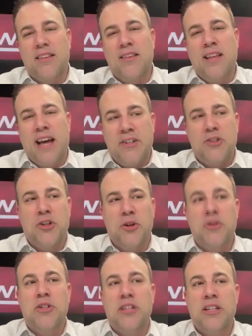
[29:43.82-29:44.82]
that
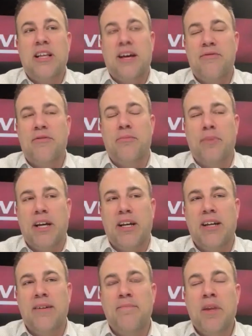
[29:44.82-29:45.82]
church did that for
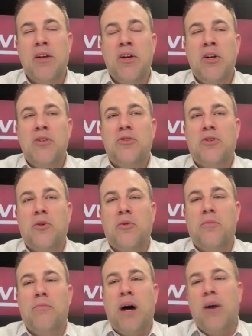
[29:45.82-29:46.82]
me. So
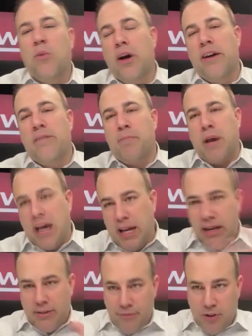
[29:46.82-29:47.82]
my way of paying
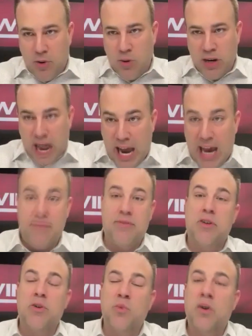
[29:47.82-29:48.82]
it forward
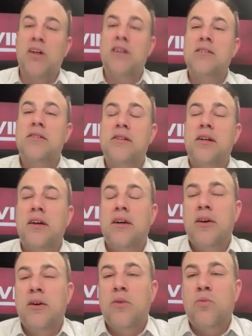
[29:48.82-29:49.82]
after was,
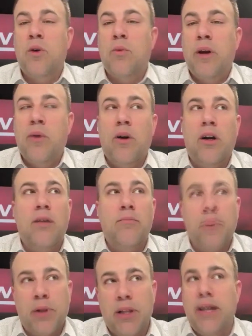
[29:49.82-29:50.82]
when we were
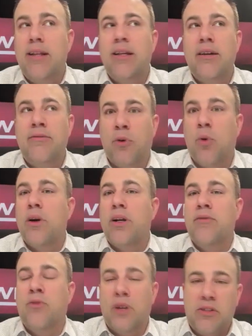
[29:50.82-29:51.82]
completely void
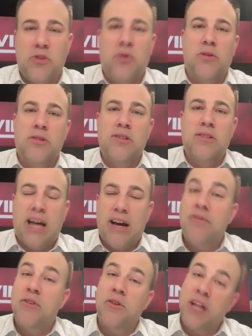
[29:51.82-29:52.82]
of resources
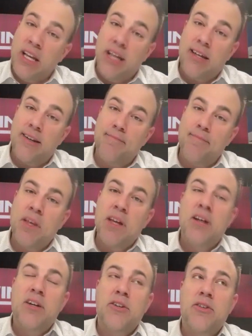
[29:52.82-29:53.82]
after Ian,
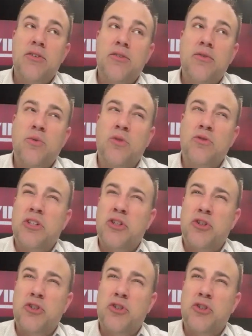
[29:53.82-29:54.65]
what was it,